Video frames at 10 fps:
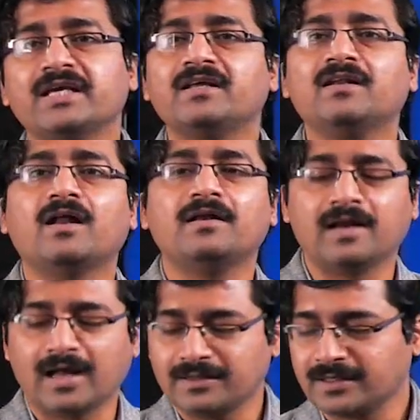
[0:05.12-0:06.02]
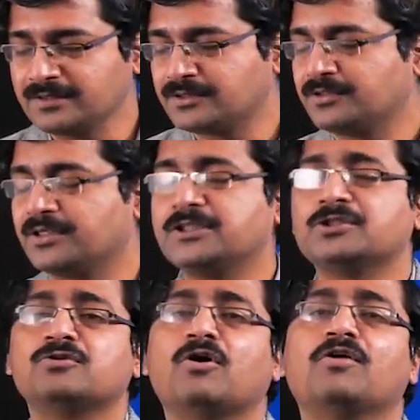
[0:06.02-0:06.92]
taken another
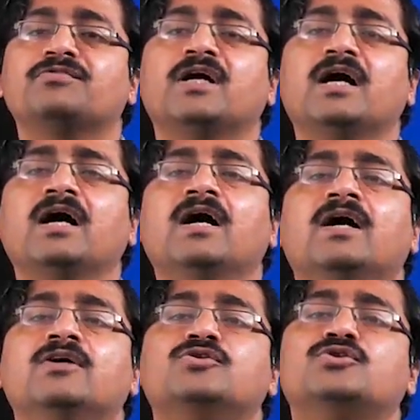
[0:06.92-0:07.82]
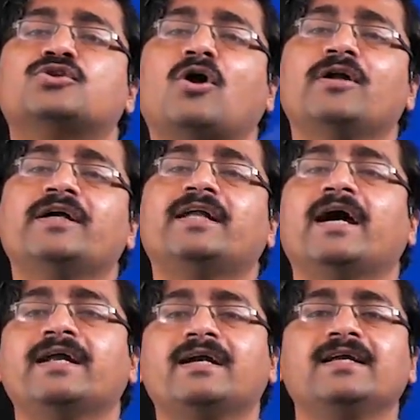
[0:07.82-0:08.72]
consideration of the solid
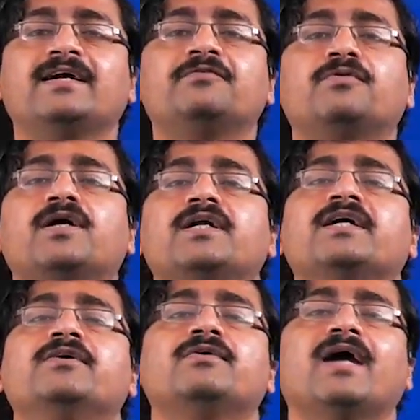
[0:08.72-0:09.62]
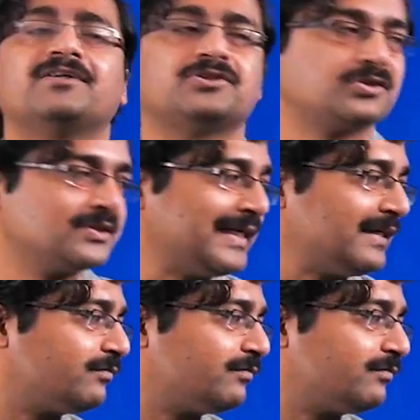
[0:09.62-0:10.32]
directly converting into gaseous state.